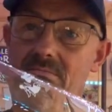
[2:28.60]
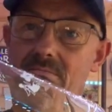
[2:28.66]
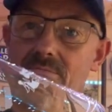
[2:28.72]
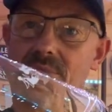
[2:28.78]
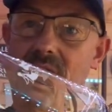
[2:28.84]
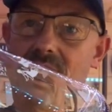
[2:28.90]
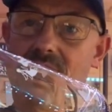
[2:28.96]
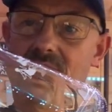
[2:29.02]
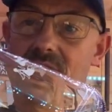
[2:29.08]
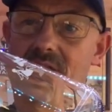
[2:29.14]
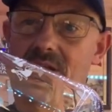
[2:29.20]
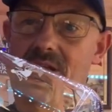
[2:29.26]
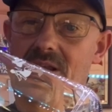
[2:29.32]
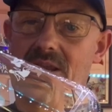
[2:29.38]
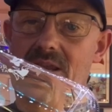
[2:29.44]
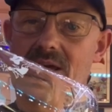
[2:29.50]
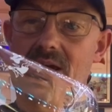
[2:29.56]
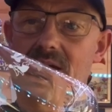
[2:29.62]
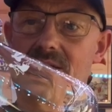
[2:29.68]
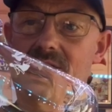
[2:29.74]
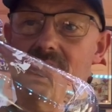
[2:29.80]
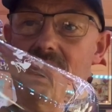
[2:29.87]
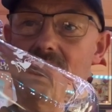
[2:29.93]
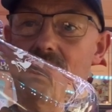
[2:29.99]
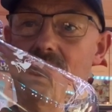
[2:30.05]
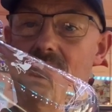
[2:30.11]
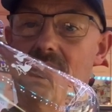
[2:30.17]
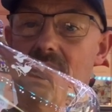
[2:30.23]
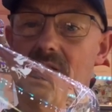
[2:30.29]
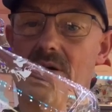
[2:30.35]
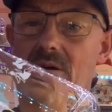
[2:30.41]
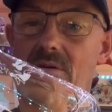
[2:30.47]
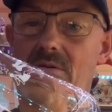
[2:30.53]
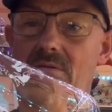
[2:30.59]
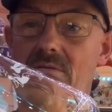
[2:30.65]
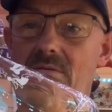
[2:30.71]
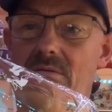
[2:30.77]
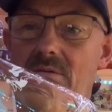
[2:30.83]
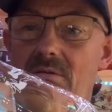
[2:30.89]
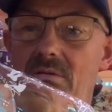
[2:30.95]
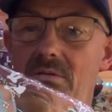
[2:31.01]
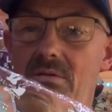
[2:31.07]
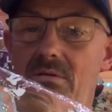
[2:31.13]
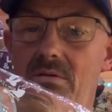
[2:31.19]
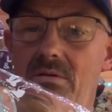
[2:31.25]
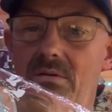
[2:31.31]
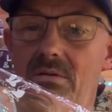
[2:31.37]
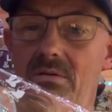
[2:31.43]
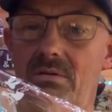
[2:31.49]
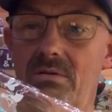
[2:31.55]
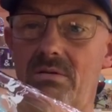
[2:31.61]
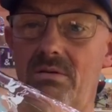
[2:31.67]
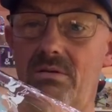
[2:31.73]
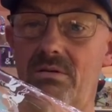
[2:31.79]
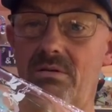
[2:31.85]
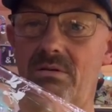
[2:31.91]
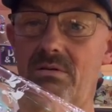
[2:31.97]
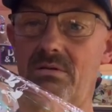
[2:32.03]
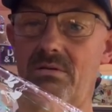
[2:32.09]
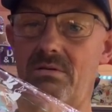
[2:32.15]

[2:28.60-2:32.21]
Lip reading: Beer in the glass. Here we go. Oh.